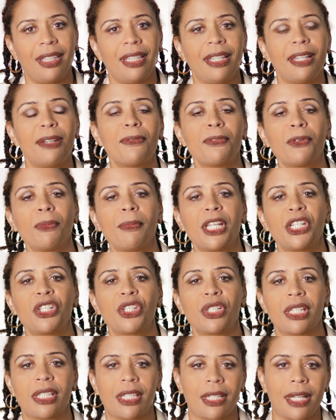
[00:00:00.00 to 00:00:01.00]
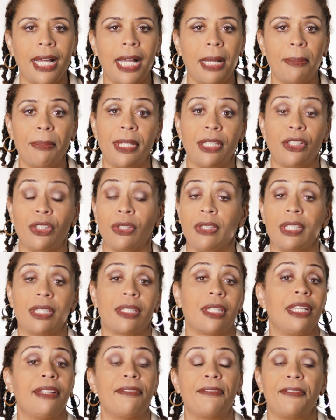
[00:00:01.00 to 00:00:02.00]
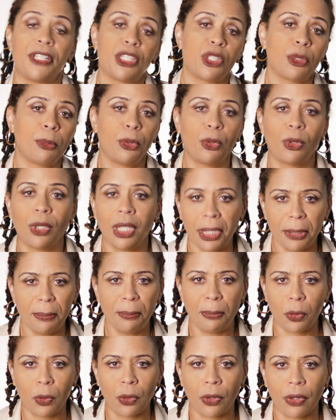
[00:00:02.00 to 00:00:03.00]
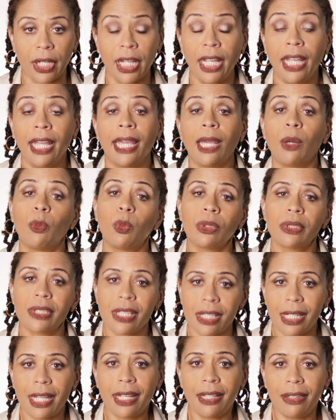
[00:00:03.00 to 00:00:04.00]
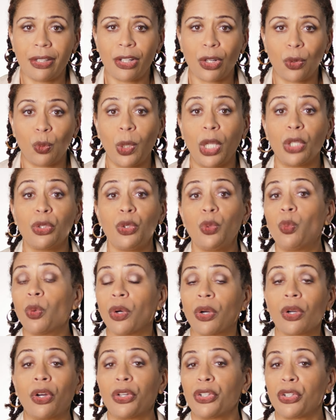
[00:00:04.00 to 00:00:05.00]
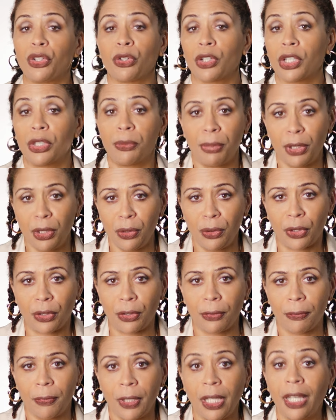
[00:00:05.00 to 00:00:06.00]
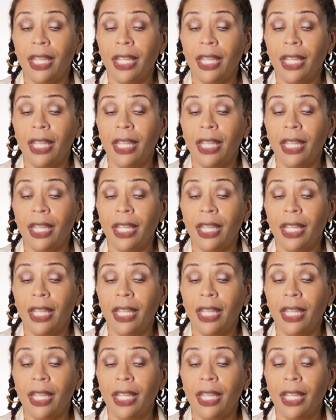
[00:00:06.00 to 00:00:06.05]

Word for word: the information is copied to this invisible clipboard and will stay there while you work on your computer.